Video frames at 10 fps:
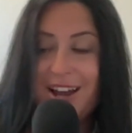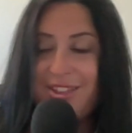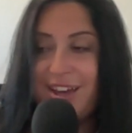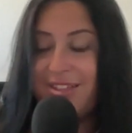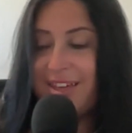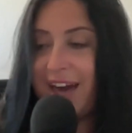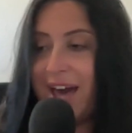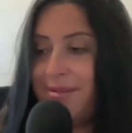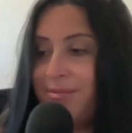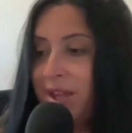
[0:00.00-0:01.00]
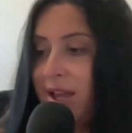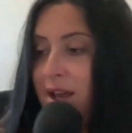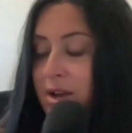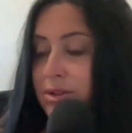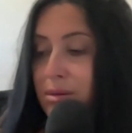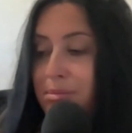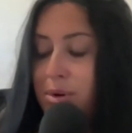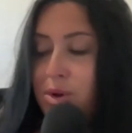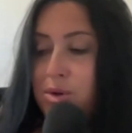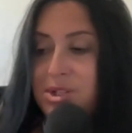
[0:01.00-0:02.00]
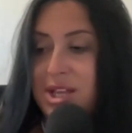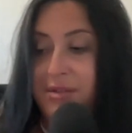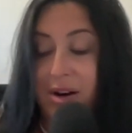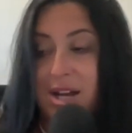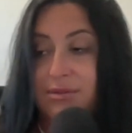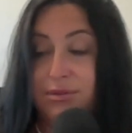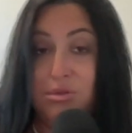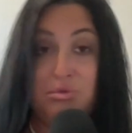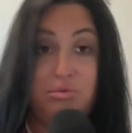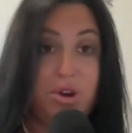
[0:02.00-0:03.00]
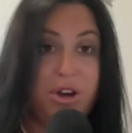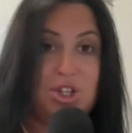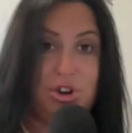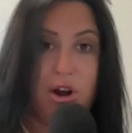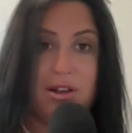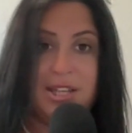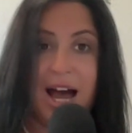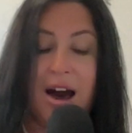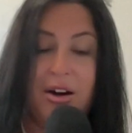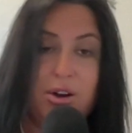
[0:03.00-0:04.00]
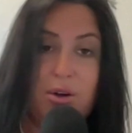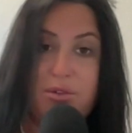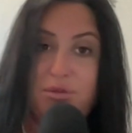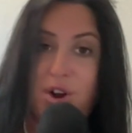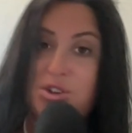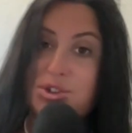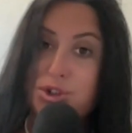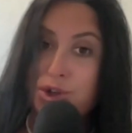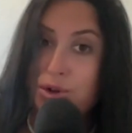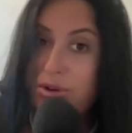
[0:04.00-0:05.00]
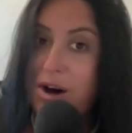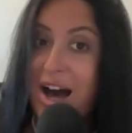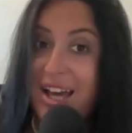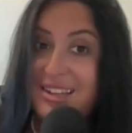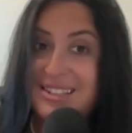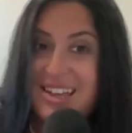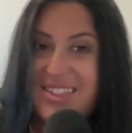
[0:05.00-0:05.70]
I think that the Blues have a lot of really strong talent on the first two lines,